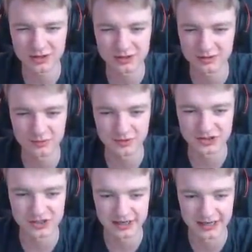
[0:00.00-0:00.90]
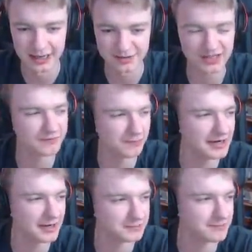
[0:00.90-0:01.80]
What a silly name. That's like if
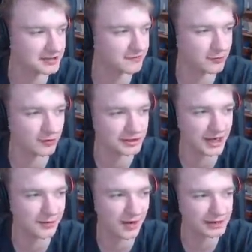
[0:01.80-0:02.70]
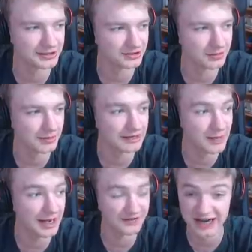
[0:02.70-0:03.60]
my name was Metaphor, you know?
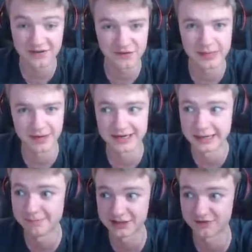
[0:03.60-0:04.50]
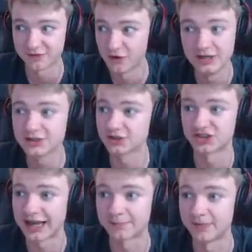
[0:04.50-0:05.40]
If I ever make my name Metaphor,
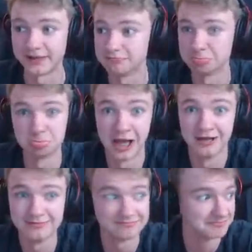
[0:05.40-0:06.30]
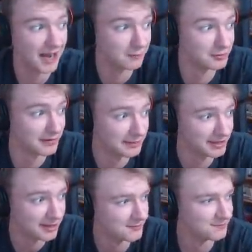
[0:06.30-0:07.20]
just stab me. I wouldn't blame
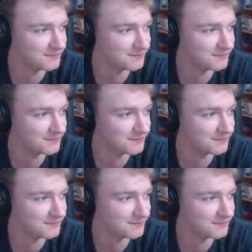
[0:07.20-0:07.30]
you.